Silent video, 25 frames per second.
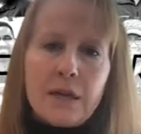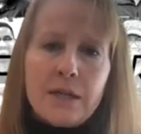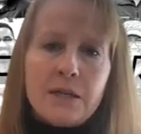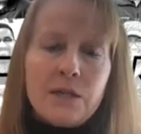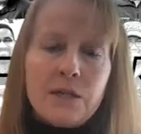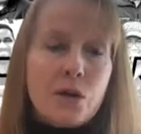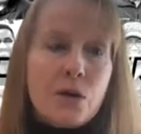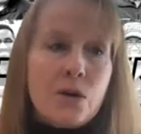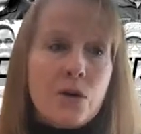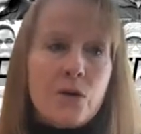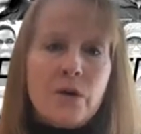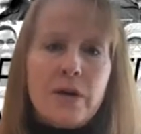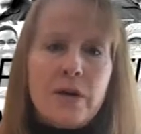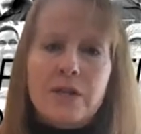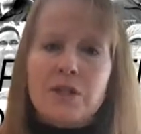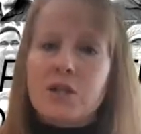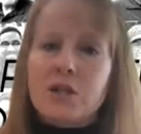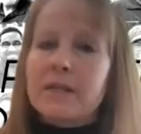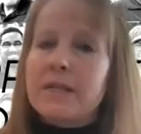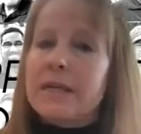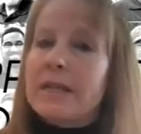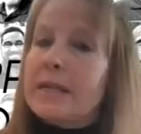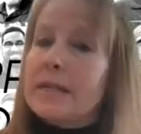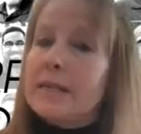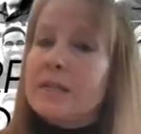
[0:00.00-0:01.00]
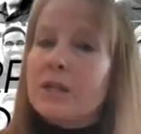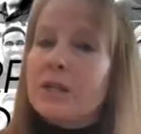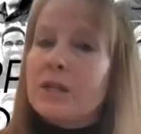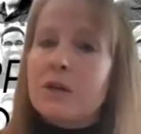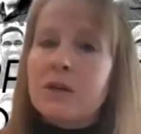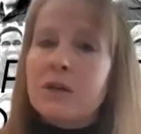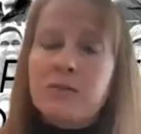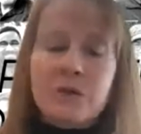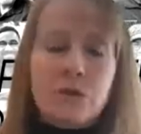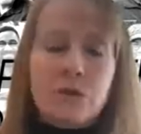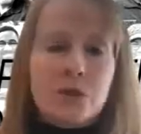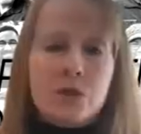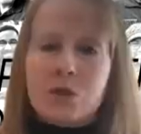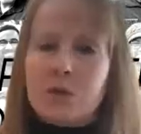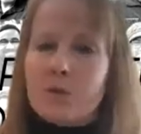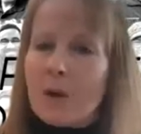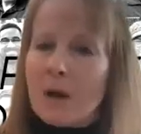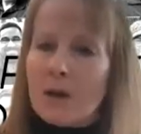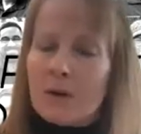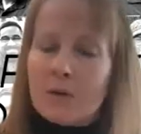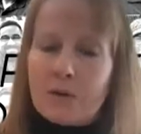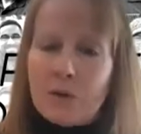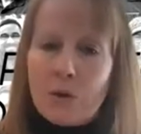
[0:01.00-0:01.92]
And so it's just easier if you just swallow